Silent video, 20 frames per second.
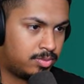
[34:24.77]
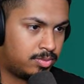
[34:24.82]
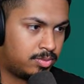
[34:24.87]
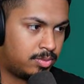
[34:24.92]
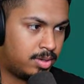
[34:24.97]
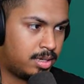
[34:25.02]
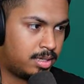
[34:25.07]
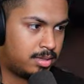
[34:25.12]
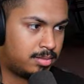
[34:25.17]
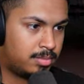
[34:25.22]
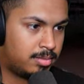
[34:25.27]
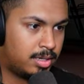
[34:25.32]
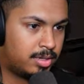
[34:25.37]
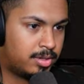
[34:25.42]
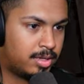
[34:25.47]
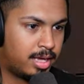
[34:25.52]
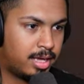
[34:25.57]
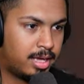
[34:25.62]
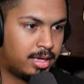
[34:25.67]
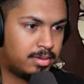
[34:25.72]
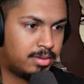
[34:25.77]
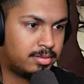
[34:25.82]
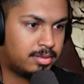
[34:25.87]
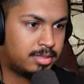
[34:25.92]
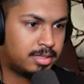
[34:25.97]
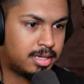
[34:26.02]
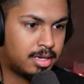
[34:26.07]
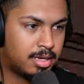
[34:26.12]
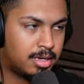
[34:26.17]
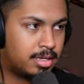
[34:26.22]
What it, okay,
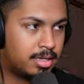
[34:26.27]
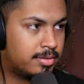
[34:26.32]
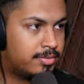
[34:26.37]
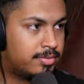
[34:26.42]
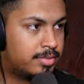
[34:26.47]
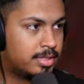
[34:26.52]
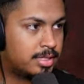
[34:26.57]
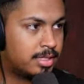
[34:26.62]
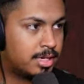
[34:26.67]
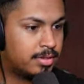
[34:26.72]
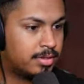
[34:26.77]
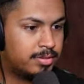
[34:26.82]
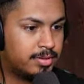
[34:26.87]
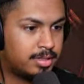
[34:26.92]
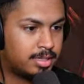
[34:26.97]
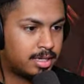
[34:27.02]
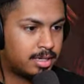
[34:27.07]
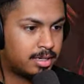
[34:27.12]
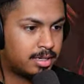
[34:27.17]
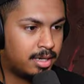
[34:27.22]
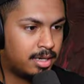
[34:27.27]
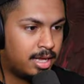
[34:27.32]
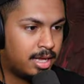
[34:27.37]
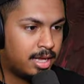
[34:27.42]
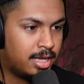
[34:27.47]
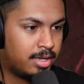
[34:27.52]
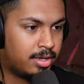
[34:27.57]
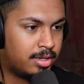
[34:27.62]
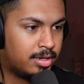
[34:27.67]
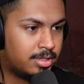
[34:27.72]
it's gone. For sure, for sure.
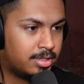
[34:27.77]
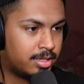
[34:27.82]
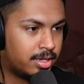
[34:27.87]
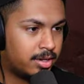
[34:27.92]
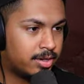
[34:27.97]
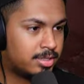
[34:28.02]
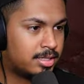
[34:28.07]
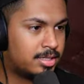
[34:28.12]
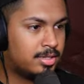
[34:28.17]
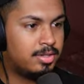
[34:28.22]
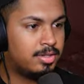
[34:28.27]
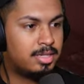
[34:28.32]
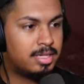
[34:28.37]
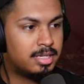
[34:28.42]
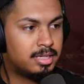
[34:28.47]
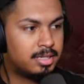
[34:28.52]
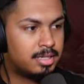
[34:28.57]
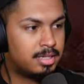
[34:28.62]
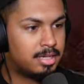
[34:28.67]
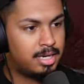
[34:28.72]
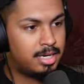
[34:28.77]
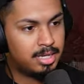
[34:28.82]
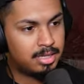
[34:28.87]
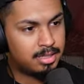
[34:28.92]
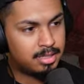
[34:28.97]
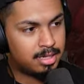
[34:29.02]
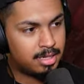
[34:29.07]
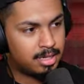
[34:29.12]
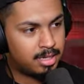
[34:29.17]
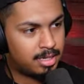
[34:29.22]
You the slowest dude in this in
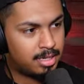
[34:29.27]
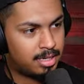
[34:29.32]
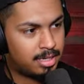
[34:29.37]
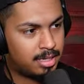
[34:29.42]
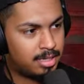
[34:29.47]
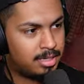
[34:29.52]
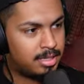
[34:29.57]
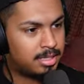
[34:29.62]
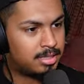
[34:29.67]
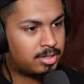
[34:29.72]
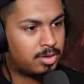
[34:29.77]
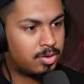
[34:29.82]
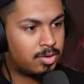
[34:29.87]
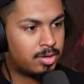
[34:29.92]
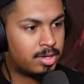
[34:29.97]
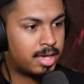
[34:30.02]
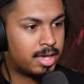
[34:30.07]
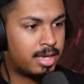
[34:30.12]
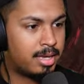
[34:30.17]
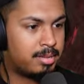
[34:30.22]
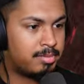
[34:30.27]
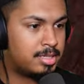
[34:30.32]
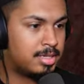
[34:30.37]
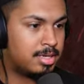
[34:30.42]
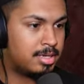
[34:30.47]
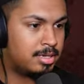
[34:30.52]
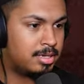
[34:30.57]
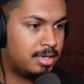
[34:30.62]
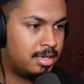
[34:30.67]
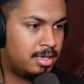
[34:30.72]
this uh in this whole game,
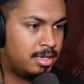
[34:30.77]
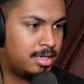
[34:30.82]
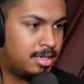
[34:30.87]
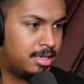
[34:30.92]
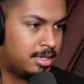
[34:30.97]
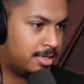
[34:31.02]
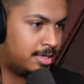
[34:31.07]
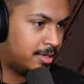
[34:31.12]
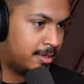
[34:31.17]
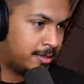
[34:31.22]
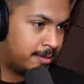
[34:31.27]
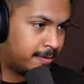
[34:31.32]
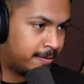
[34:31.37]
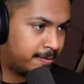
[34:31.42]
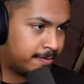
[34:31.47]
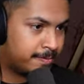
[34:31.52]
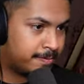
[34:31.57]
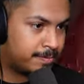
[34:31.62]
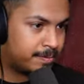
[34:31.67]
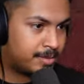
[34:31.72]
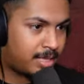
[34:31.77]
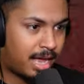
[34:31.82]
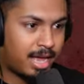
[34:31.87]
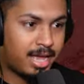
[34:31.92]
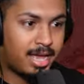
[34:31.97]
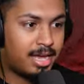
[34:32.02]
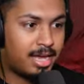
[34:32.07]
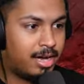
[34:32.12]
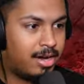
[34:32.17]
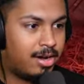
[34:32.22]
so I
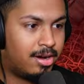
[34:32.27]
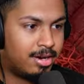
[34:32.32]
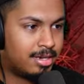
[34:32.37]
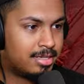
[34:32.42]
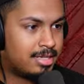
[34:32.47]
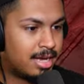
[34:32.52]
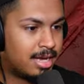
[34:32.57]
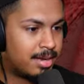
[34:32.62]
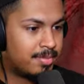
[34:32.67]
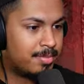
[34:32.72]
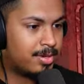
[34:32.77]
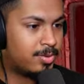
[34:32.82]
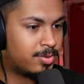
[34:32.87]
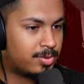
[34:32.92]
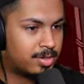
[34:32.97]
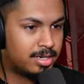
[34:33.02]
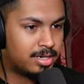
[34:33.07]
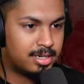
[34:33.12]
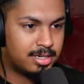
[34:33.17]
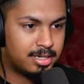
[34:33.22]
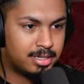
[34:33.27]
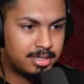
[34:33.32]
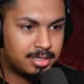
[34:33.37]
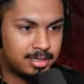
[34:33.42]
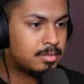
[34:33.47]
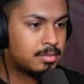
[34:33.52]
got all the time in the world.